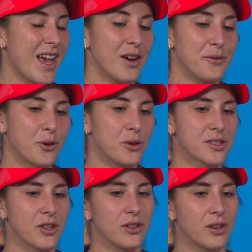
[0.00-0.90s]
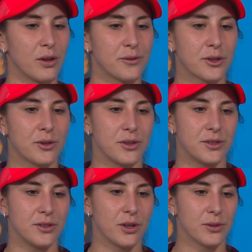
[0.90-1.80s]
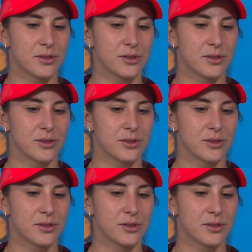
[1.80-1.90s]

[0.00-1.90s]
yeah, of course, on and off the court, you know.